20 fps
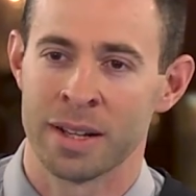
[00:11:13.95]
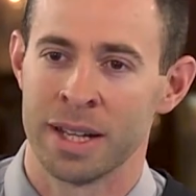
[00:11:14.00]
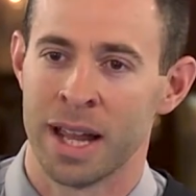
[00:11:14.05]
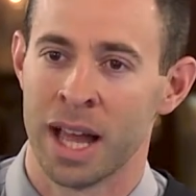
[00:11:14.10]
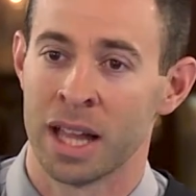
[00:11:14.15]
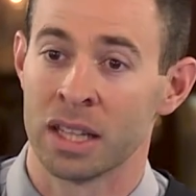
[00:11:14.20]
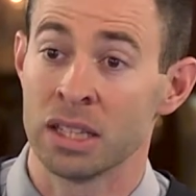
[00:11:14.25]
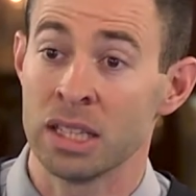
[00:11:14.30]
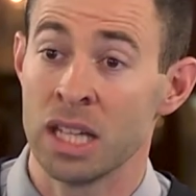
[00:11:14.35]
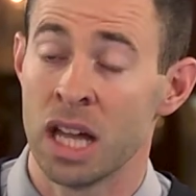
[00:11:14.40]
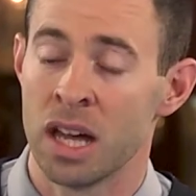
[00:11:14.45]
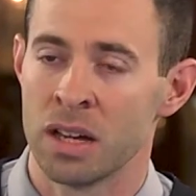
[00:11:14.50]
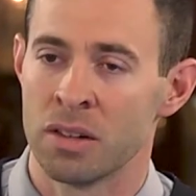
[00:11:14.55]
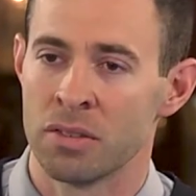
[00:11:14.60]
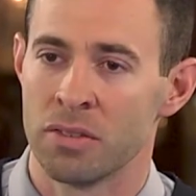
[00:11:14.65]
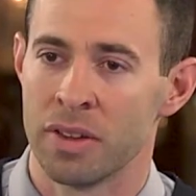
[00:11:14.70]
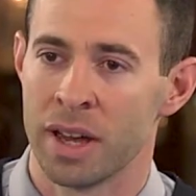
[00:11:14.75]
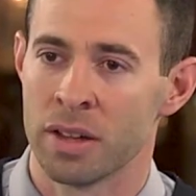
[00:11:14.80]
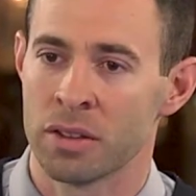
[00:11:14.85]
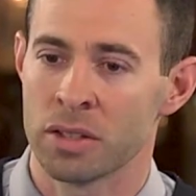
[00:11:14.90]
And I
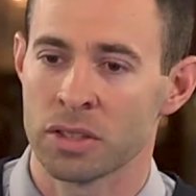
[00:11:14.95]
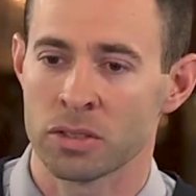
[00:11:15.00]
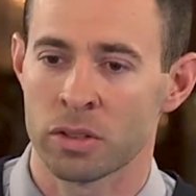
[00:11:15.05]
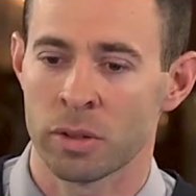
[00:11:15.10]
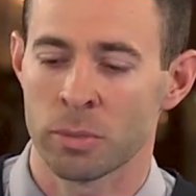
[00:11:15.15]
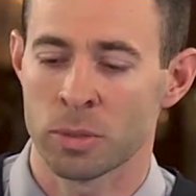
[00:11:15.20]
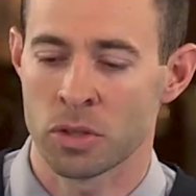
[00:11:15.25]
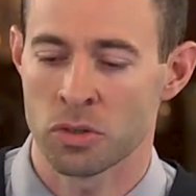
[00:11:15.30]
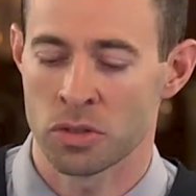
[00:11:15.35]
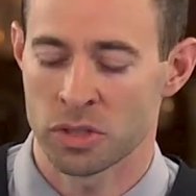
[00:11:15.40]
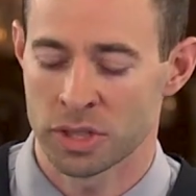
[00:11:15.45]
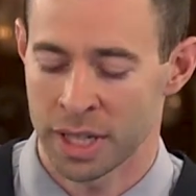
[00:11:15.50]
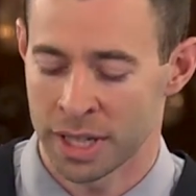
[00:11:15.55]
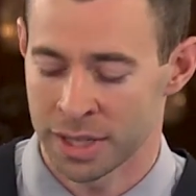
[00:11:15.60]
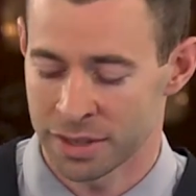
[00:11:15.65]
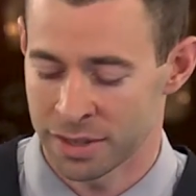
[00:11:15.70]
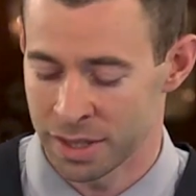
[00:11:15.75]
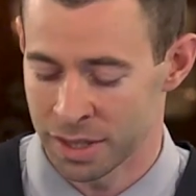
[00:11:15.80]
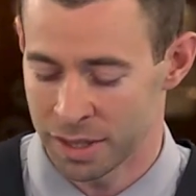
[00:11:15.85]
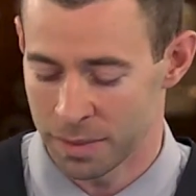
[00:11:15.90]
love how the scripture
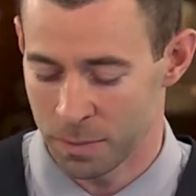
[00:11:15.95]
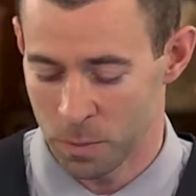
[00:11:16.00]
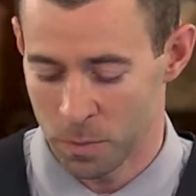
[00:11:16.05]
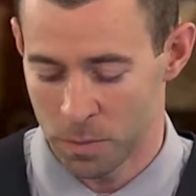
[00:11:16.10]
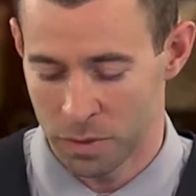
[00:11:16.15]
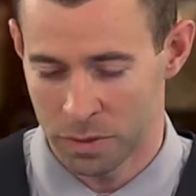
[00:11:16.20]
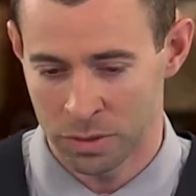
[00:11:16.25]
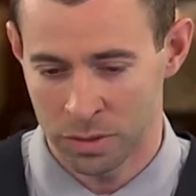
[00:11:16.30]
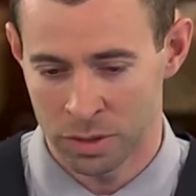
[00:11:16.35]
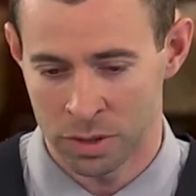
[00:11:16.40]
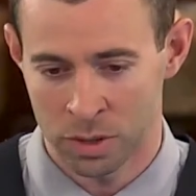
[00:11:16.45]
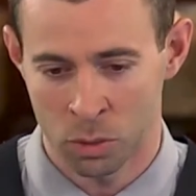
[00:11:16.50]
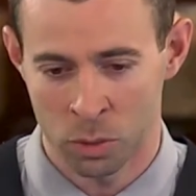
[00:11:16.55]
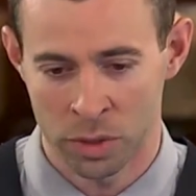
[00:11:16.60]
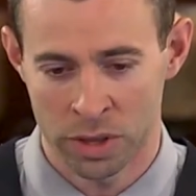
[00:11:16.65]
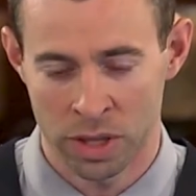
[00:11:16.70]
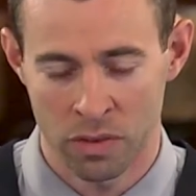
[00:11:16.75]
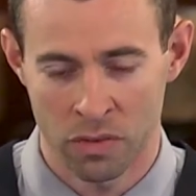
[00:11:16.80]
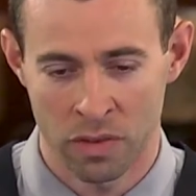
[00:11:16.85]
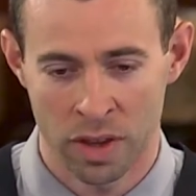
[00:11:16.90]
says that, you know,
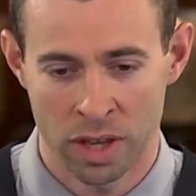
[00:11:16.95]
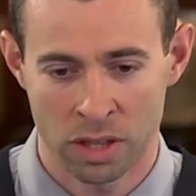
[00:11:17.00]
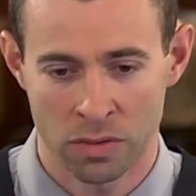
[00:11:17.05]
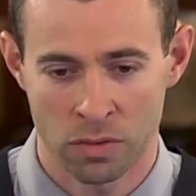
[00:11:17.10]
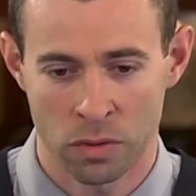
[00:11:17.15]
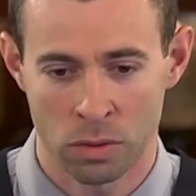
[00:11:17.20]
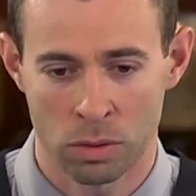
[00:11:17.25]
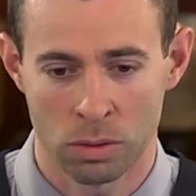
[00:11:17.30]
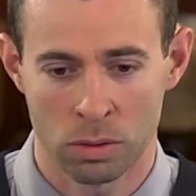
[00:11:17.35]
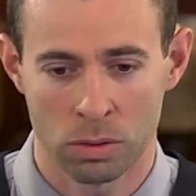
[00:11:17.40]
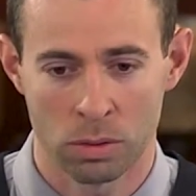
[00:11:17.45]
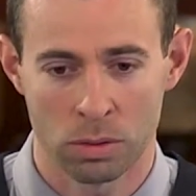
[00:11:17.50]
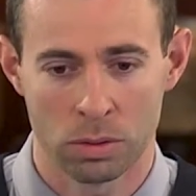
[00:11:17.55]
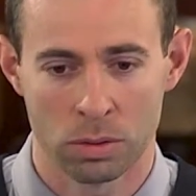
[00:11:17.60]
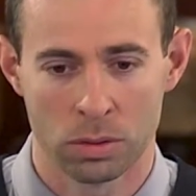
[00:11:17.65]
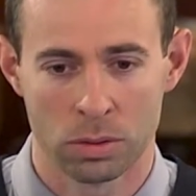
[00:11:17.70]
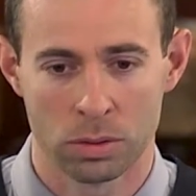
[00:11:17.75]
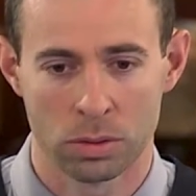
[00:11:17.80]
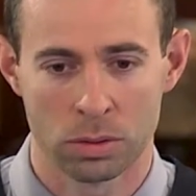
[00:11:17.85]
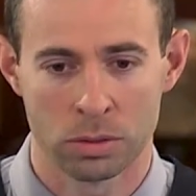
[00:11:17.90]
when
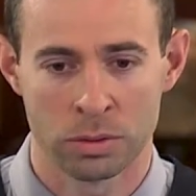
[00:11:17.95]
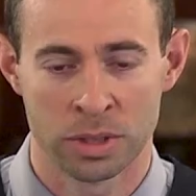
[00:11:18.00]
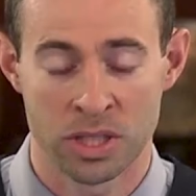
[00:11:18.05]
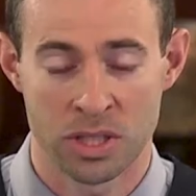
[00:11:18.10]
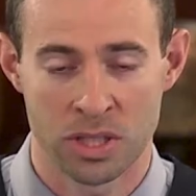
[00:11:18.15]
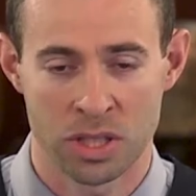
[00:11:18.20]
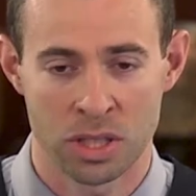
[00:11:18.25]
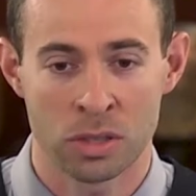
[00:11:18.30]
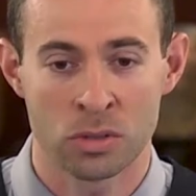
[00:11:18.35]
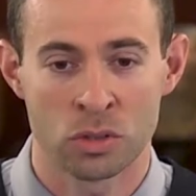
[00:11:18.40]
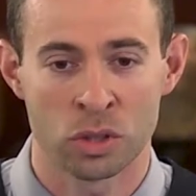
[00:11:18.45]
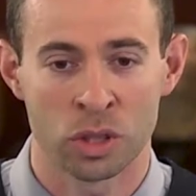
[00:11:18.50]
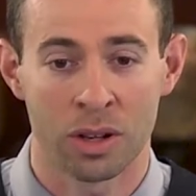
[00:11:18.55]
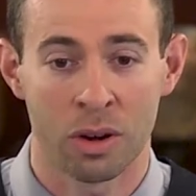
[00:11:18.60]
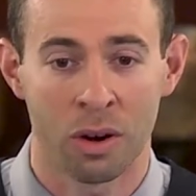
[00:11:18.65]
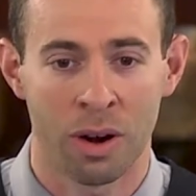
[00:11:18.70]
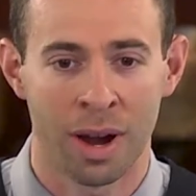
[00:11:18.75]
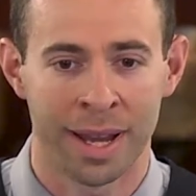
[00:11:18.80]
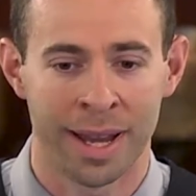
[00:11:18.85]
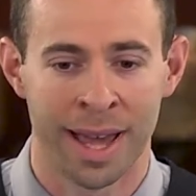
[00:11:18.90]
His children
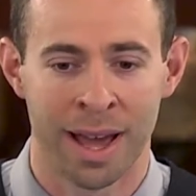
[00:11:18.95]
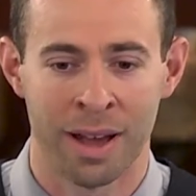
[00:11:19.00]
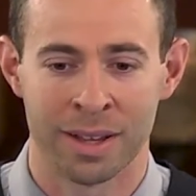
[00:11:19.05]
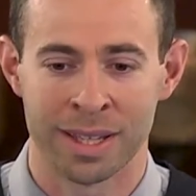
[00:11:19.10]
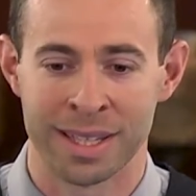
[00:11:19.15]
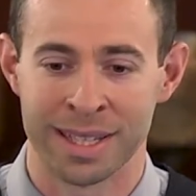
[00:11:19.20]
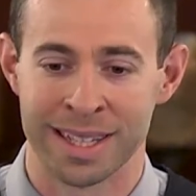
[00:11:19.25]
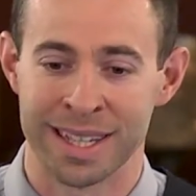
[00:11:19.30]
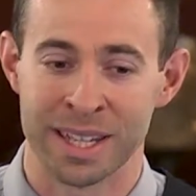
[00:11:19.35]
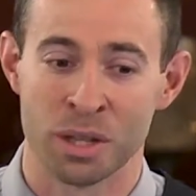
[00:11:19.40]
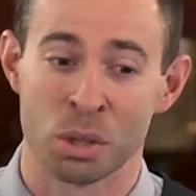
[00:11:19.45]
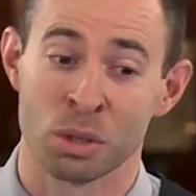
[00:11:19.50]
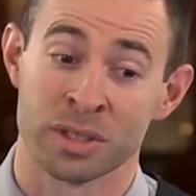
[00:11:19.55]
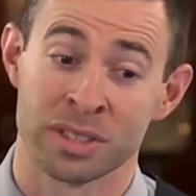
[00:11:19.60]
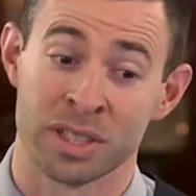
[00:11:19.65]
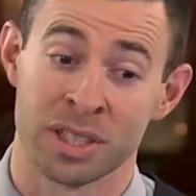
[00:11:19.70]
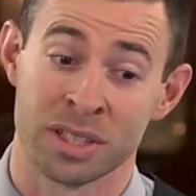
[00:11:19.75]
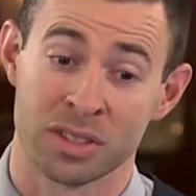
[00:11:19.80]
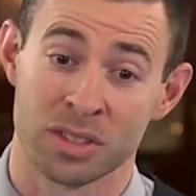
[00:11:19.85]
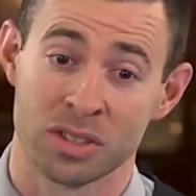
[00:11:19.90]
cry out, He
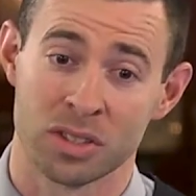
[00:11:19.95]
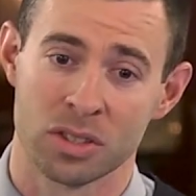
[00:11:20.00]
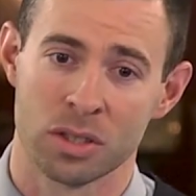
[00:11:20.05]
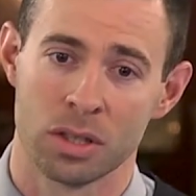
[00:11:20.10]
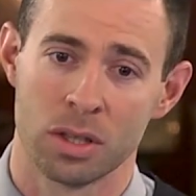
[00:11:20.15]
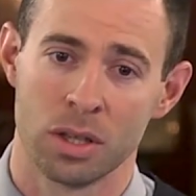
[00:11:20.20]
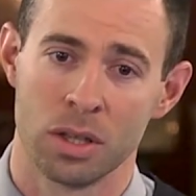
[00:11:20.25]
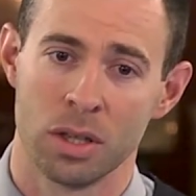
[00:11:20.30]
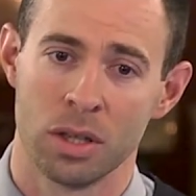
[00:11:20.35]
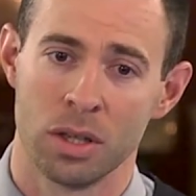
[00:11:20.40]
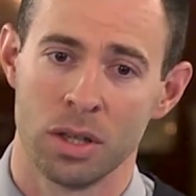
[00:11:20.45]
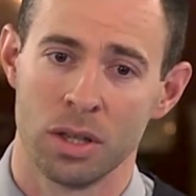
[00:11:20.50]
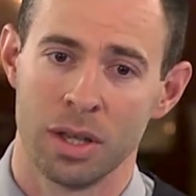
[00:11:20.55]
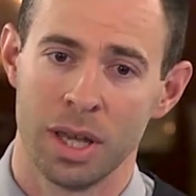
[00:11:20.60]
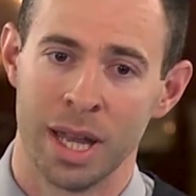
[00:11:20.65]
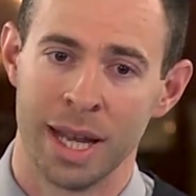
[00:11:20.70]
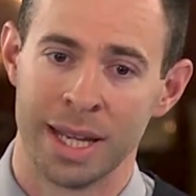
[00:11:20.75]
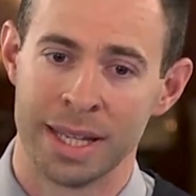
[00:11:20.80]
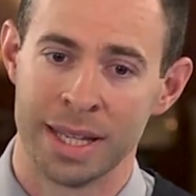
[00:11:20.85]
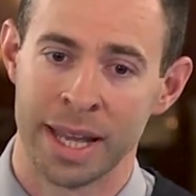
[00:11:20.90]
hears us
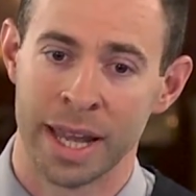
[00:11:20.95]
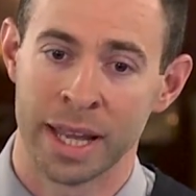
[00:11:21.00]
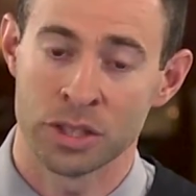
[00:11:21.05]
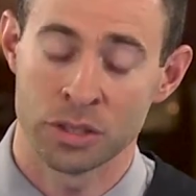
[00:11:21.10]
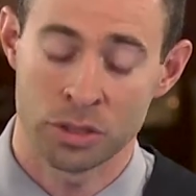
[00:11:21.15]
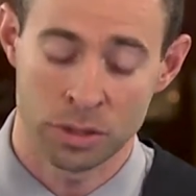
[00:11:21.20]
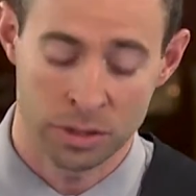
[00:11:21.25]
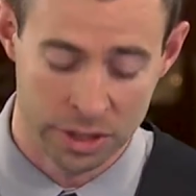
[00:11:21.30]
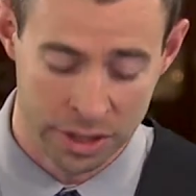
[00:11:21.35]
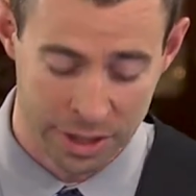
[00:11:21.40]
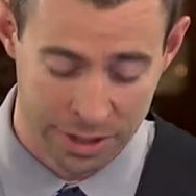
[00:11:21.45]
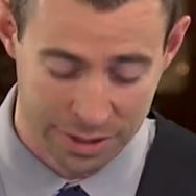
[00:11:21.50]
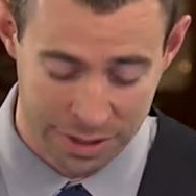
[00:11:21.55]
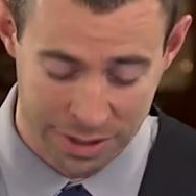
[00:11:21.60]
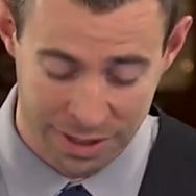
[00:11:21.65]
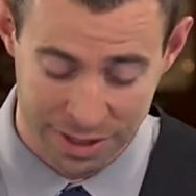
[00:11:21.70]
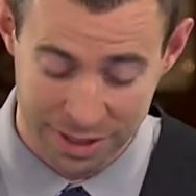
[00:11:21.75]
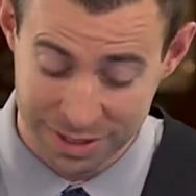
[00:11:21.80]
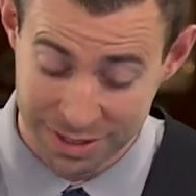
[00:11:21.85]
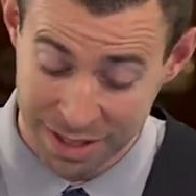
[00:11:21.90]
and He answers us,
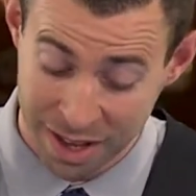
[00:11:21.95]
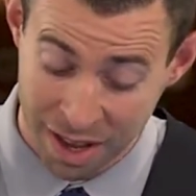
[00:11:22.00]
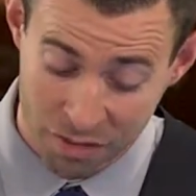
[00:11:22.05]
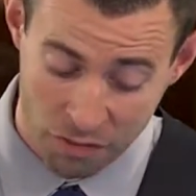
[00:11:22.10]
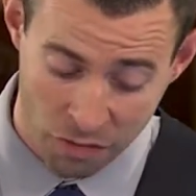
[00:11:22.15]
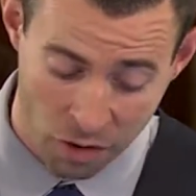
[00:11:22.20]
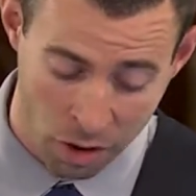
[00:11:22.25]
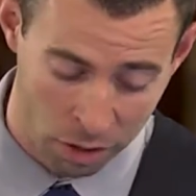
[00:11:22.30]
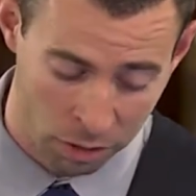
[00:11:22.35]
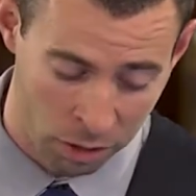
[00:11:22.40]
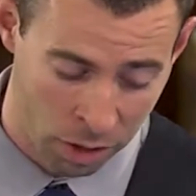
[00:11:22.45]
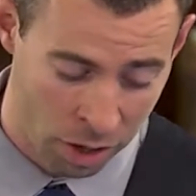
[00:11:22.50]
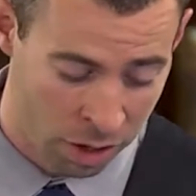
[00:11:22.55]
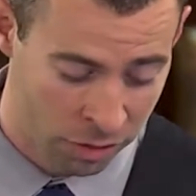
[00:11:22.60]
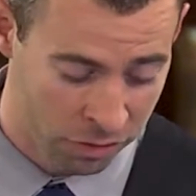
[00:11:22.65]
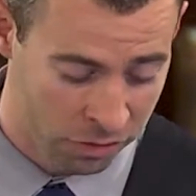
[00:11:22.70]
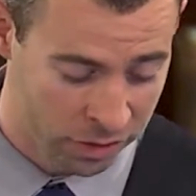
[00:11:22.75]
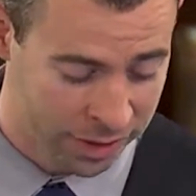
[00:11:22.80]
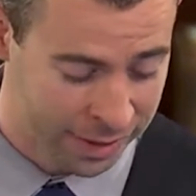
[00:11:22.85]
and He's not far off.